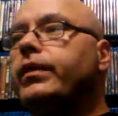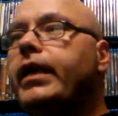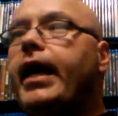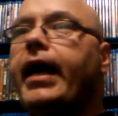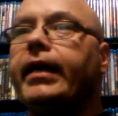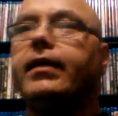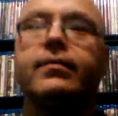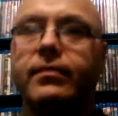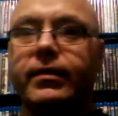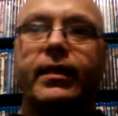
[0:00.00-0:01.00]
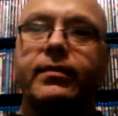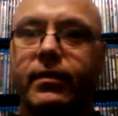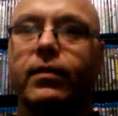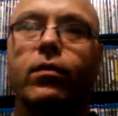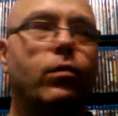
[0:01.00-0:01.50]
yeah, he's a
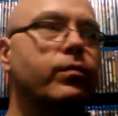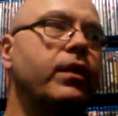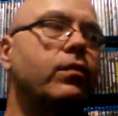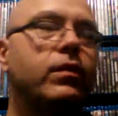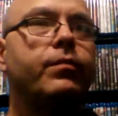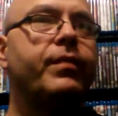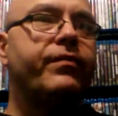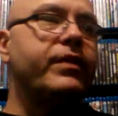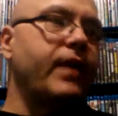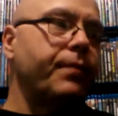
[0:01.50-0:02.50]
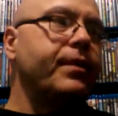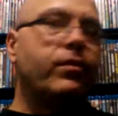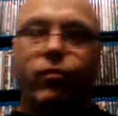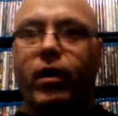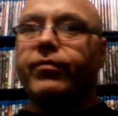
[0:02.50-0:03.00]
little, a little bit of a diamond in
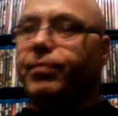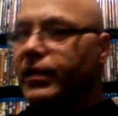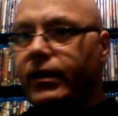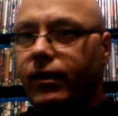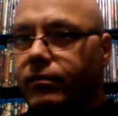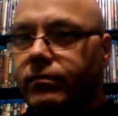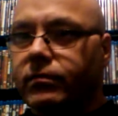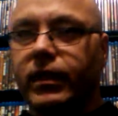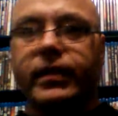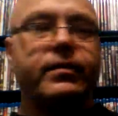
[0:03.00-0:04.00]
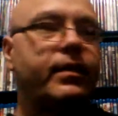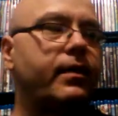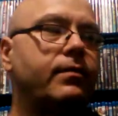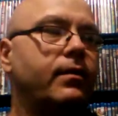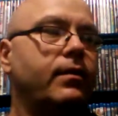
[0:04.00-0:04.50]
the rough, but like I
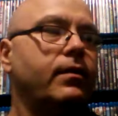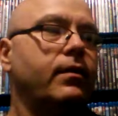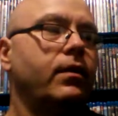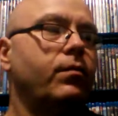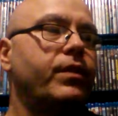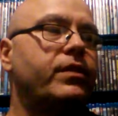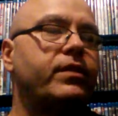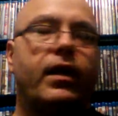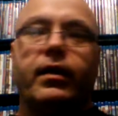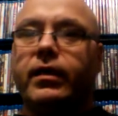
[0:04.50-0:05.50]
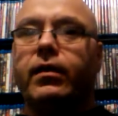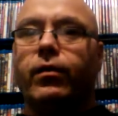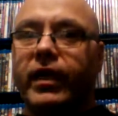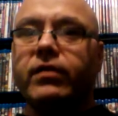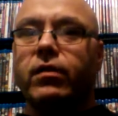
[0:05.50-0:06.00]
said, but
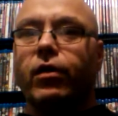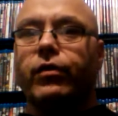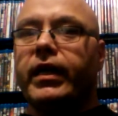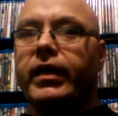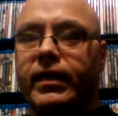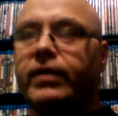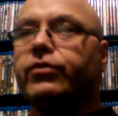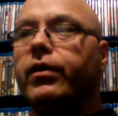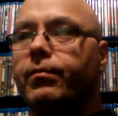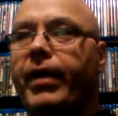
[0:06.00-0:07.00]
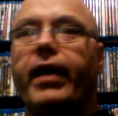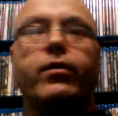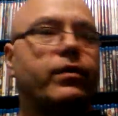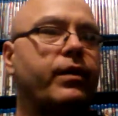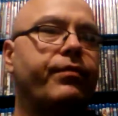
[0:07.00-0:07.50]
he's learning and he's doing
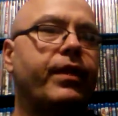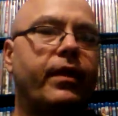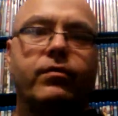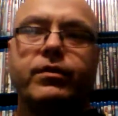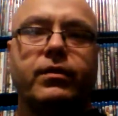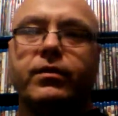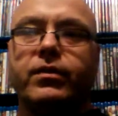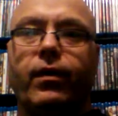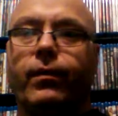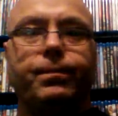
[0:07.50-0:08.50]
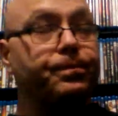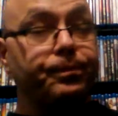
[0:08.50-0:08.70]
better and everything else. And so,